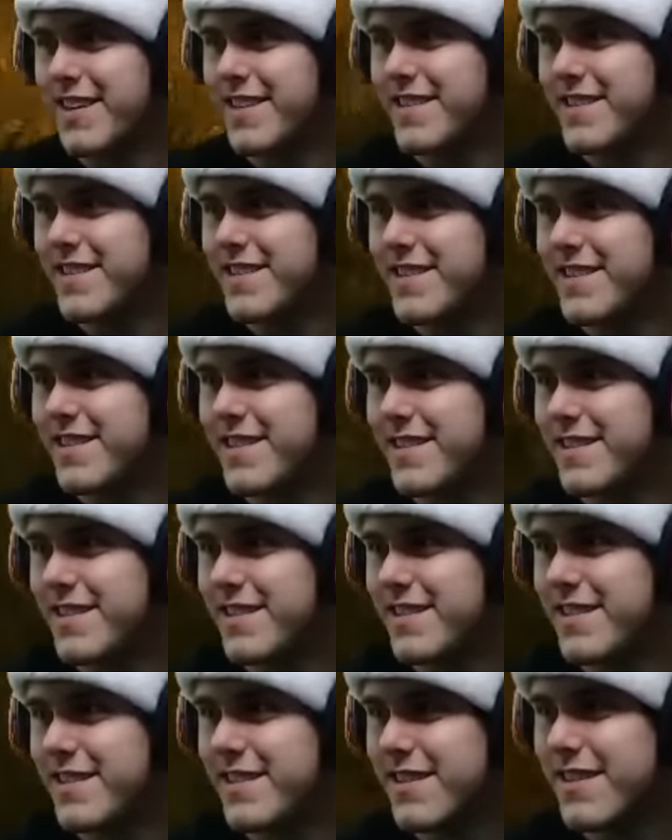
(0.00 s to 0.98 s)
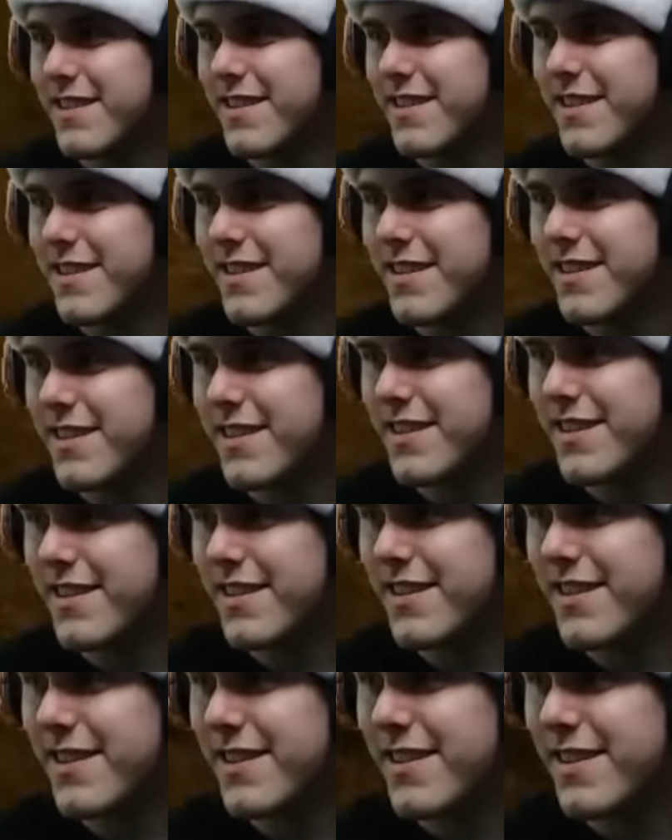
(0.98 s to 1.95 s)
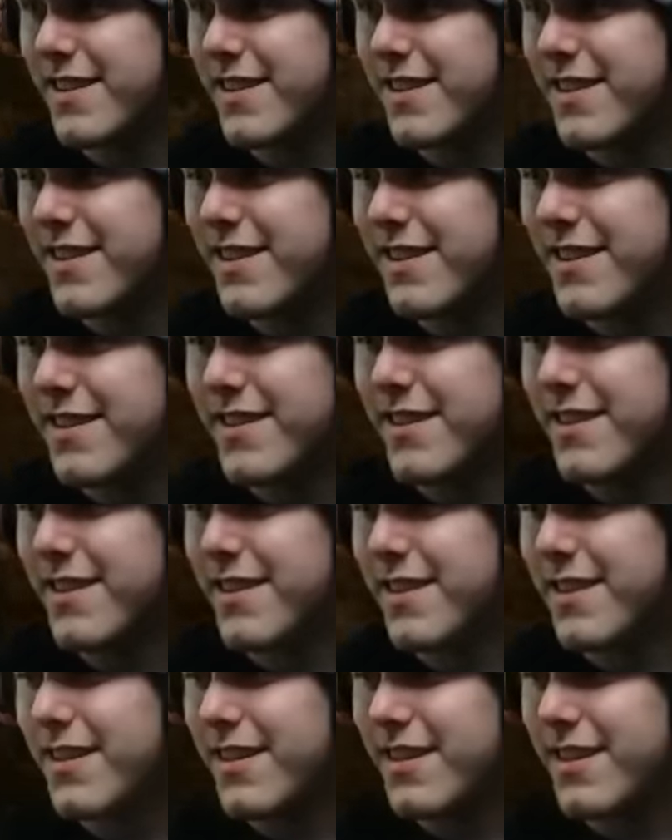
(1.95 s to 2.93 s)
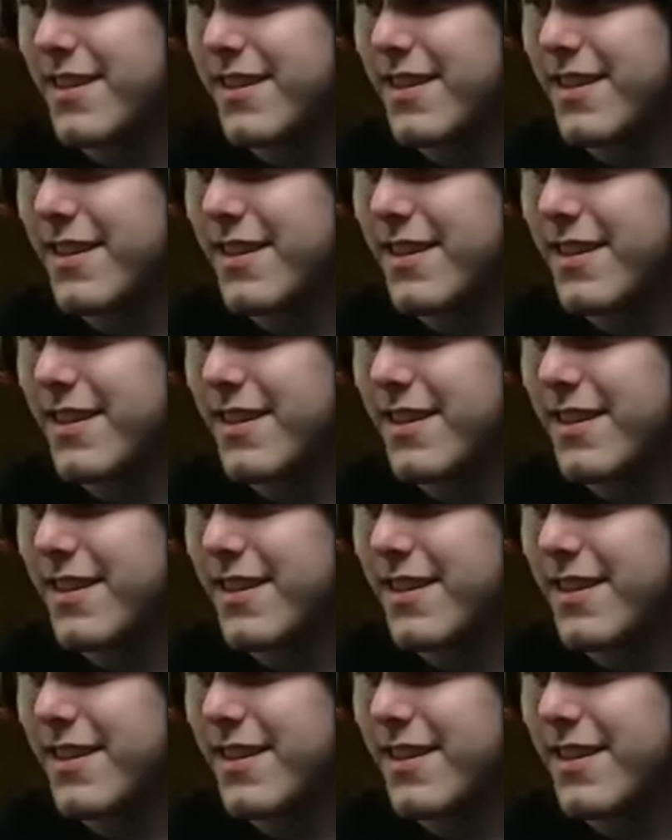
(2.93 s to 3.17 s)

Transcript: [no speech]